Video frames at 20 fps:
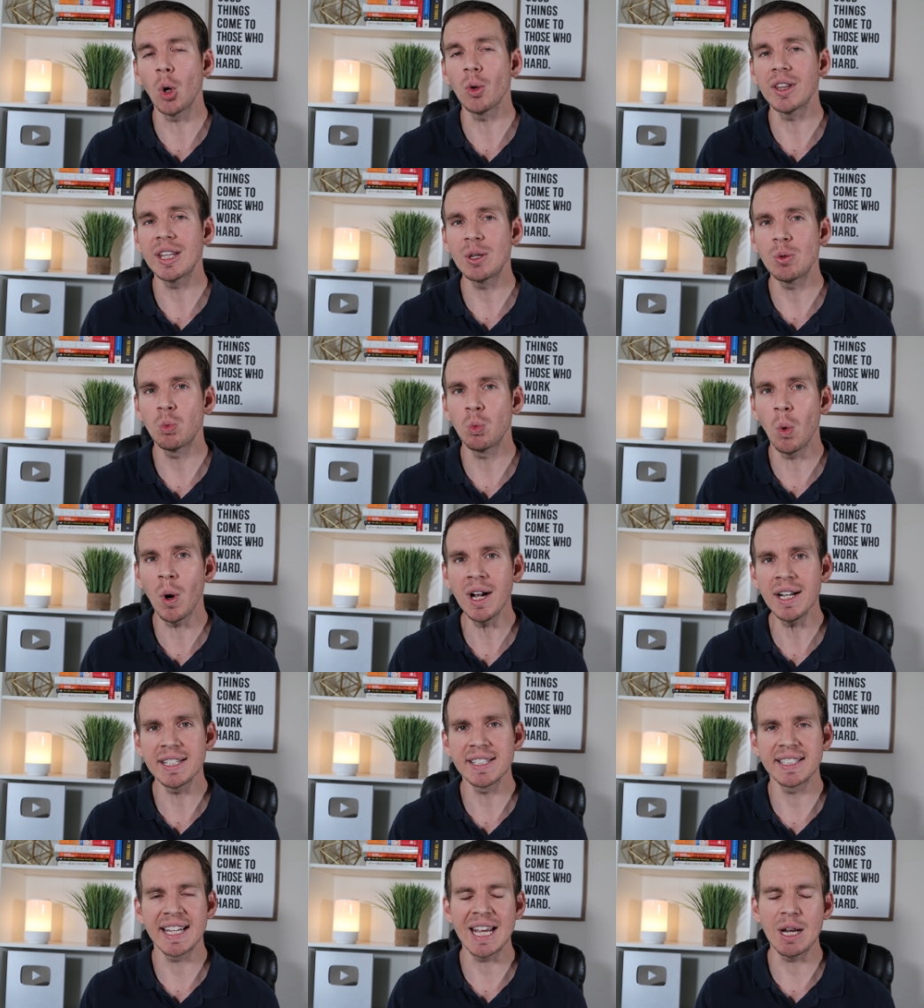only
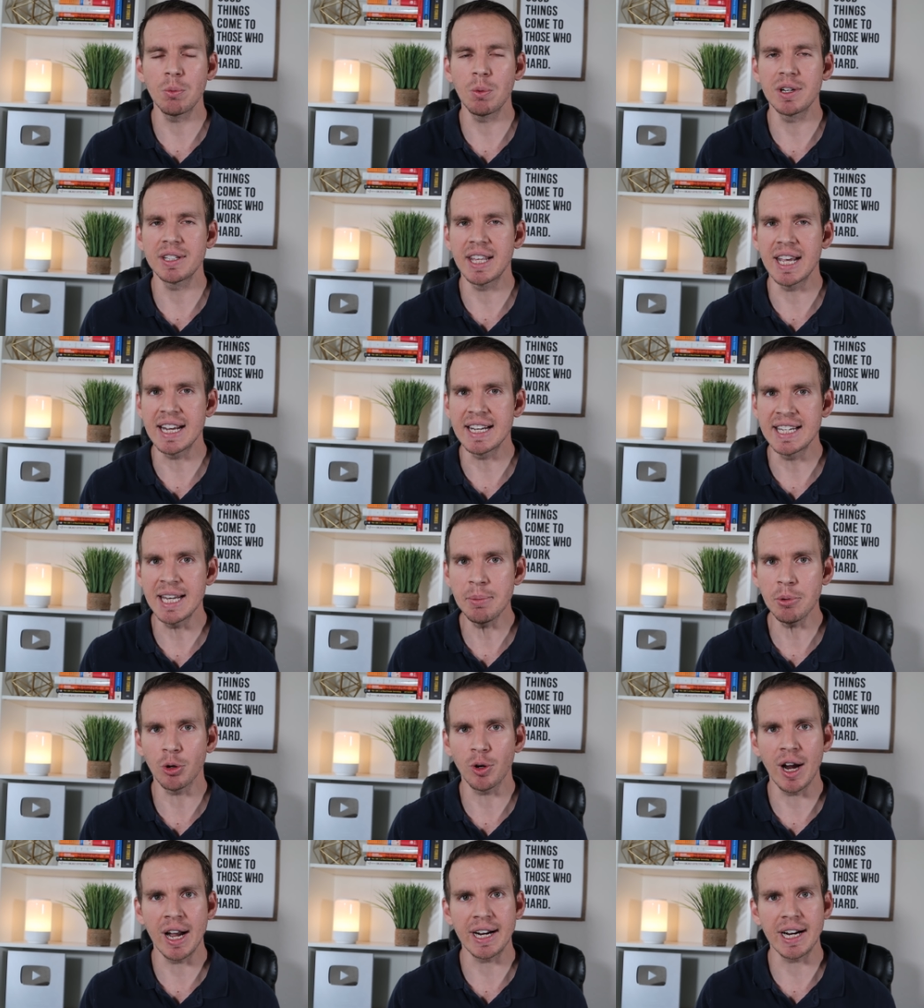one state with a
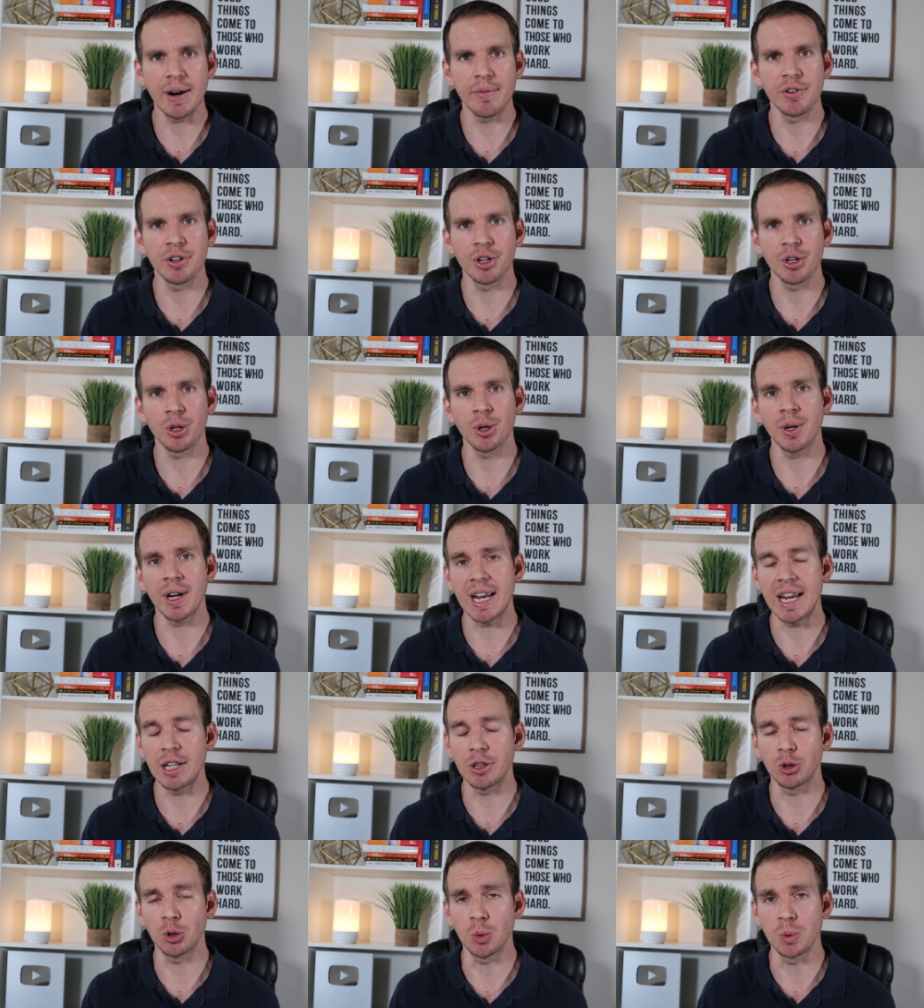Democrat governor
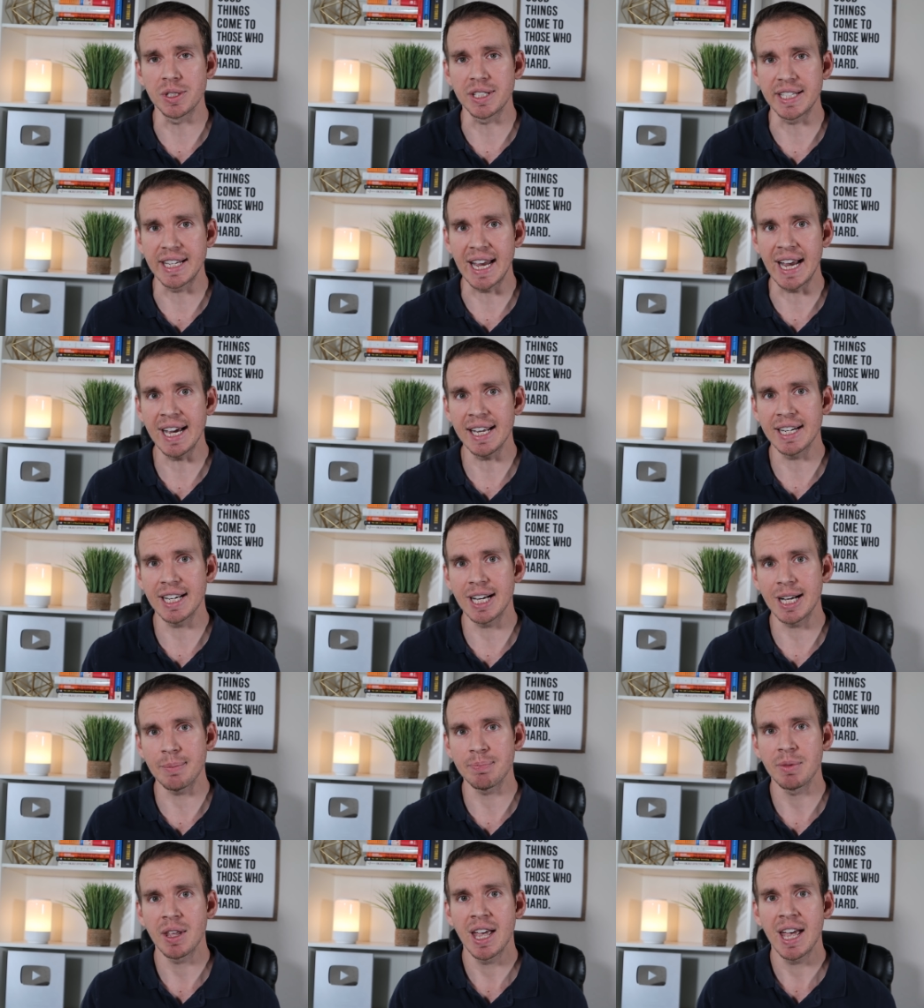in
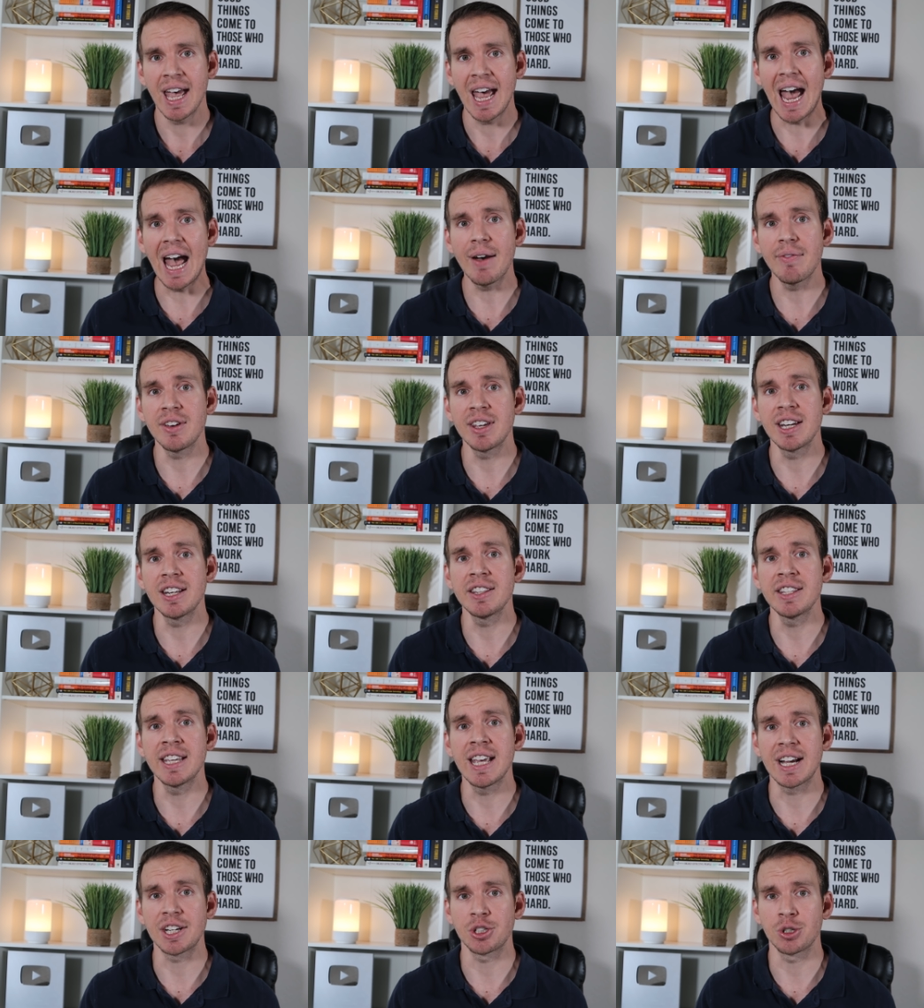Louisiana have ended
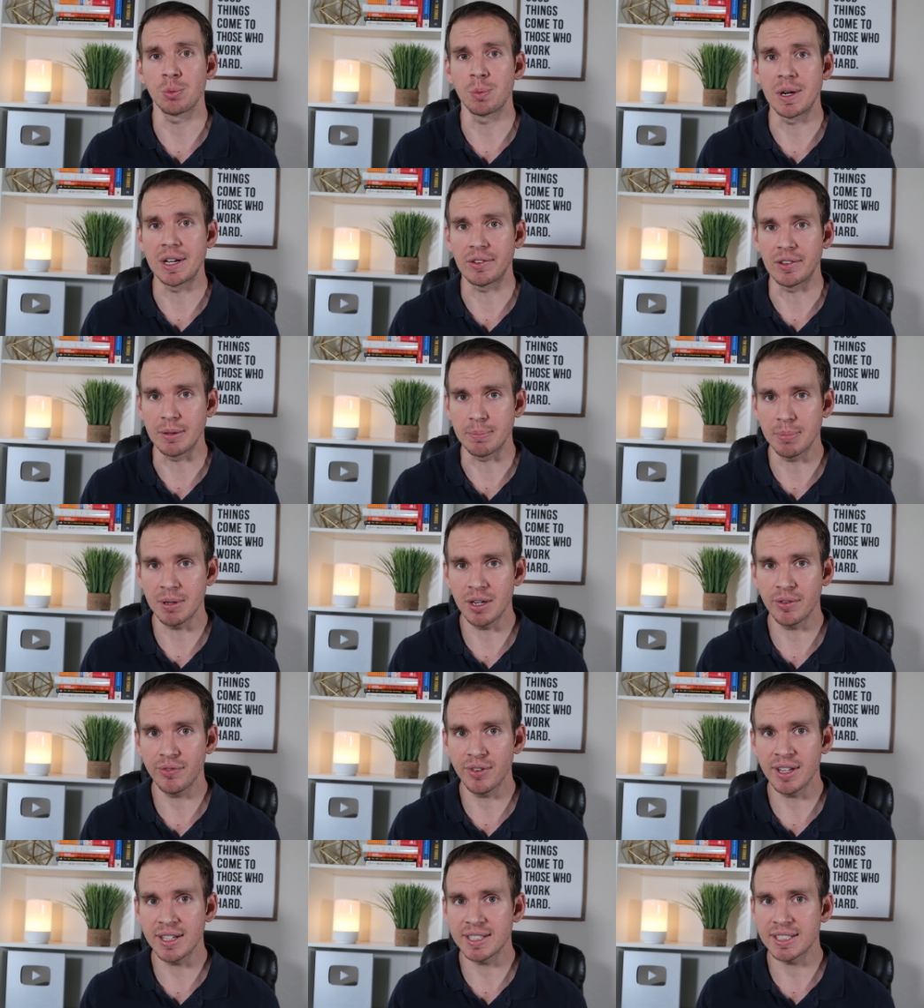the extra weekly
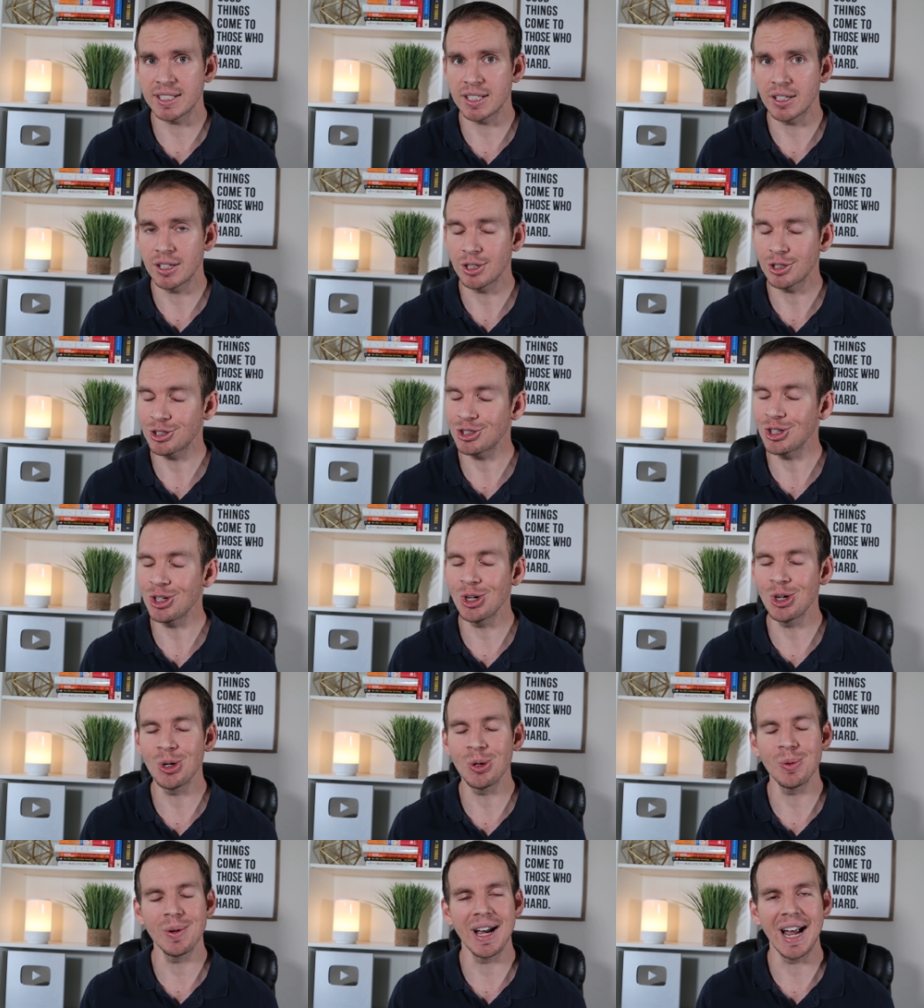benefits,
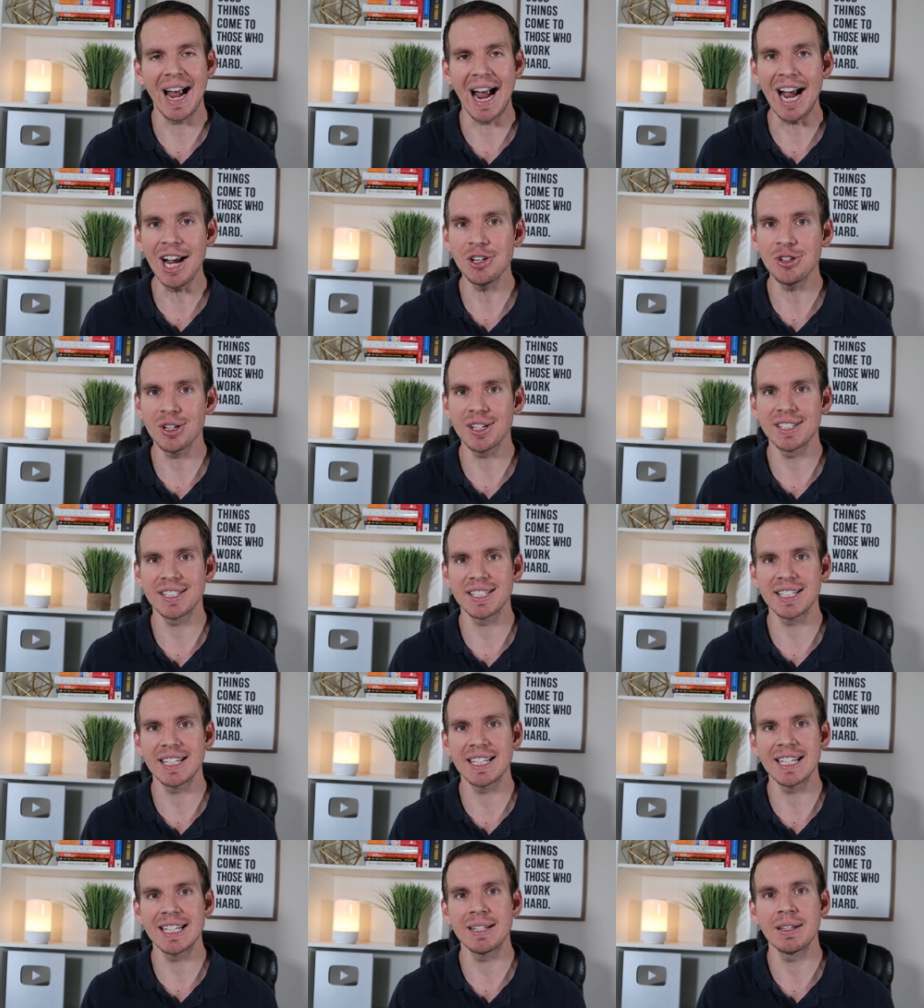so as you can
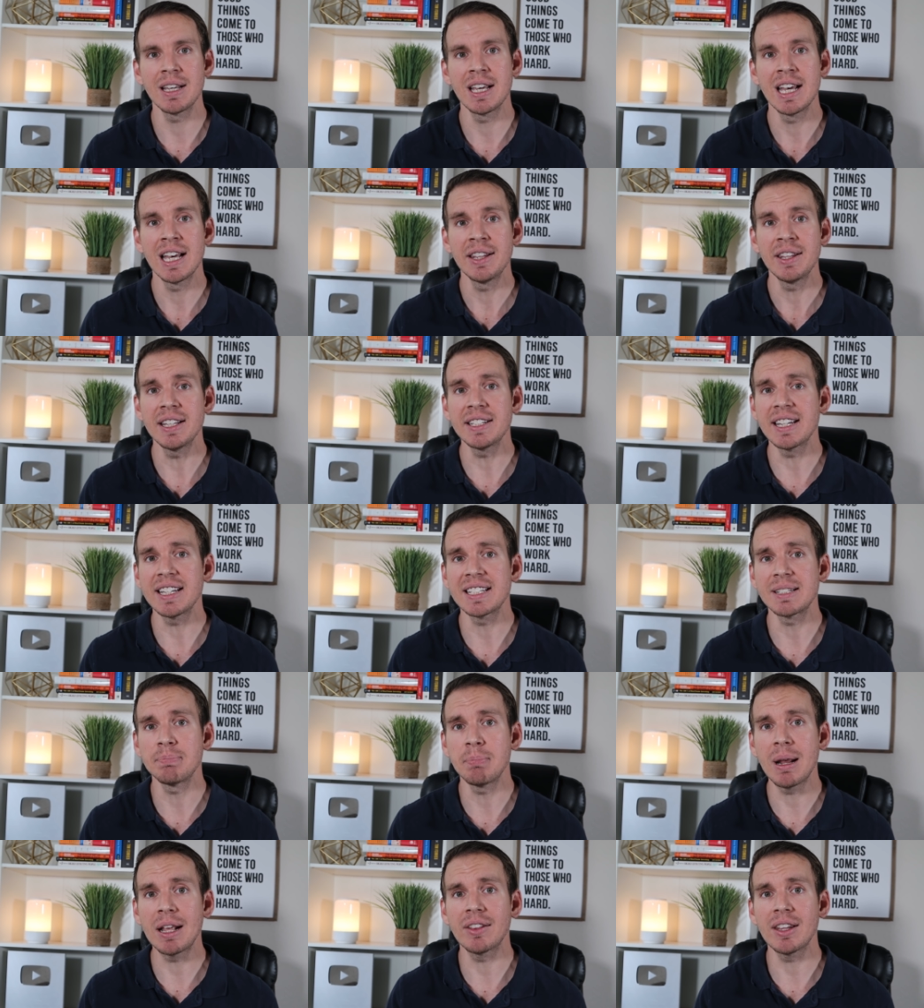see, this
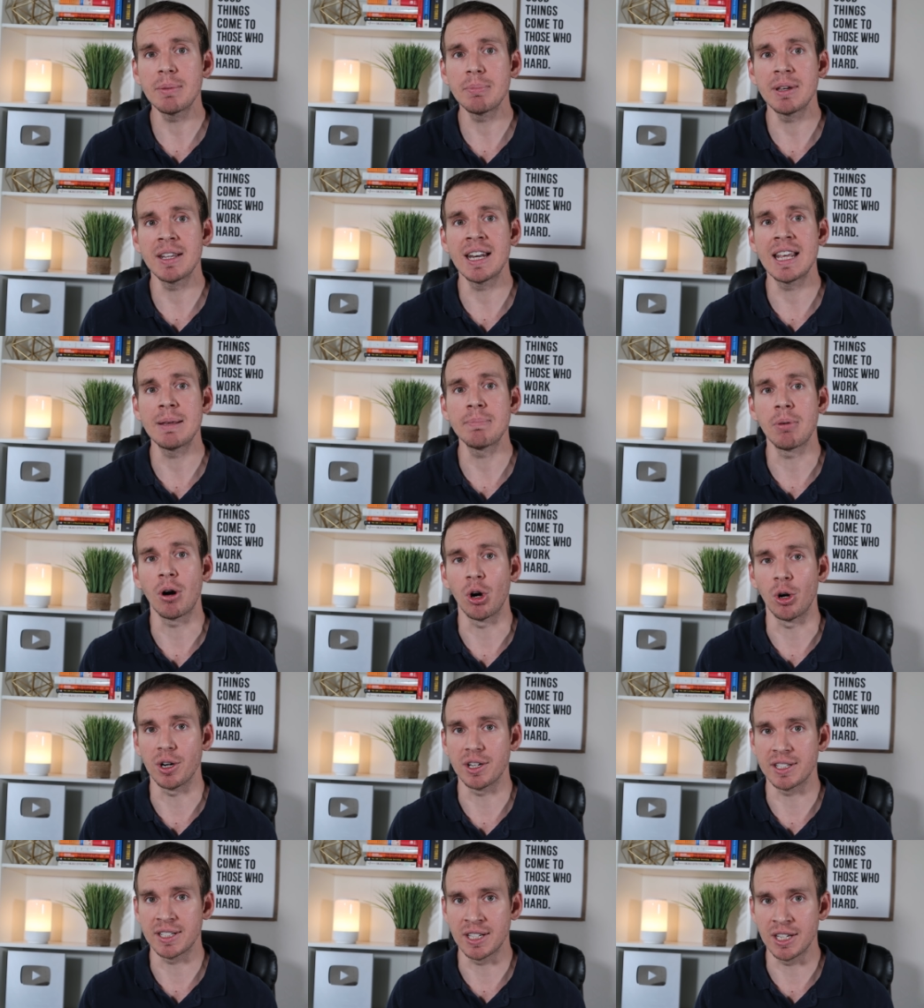has mainly been a
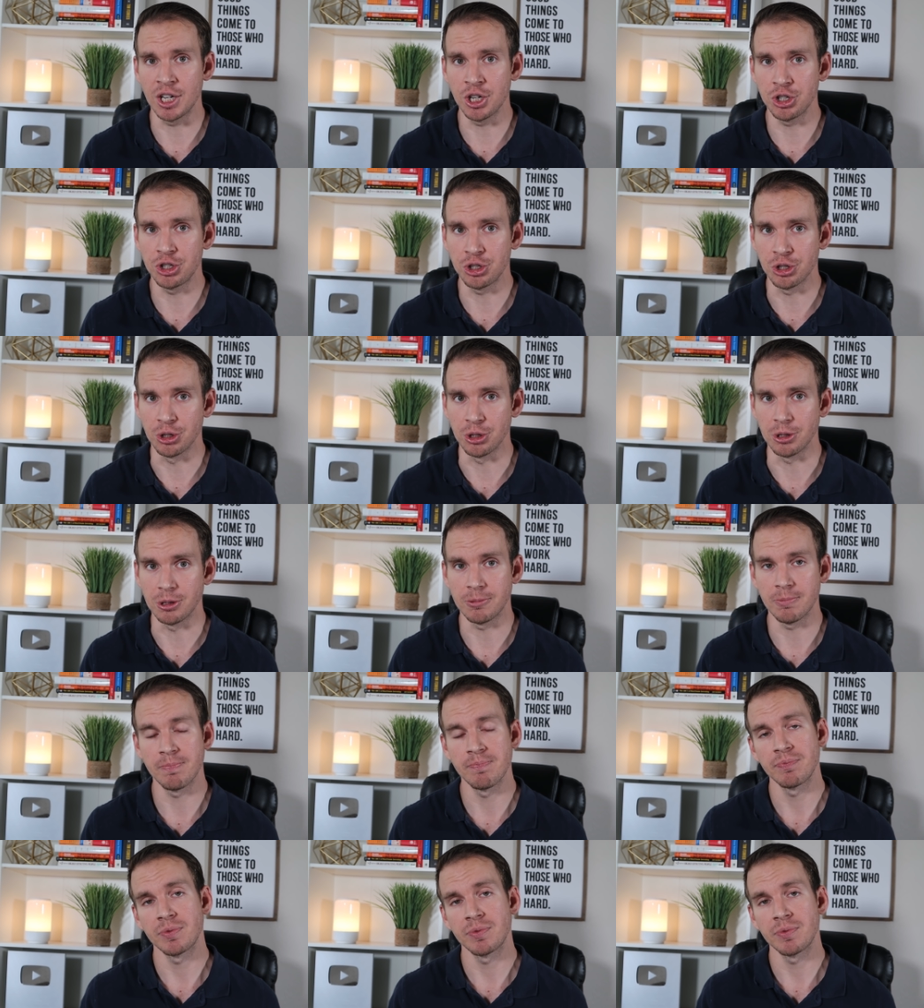partisan issue.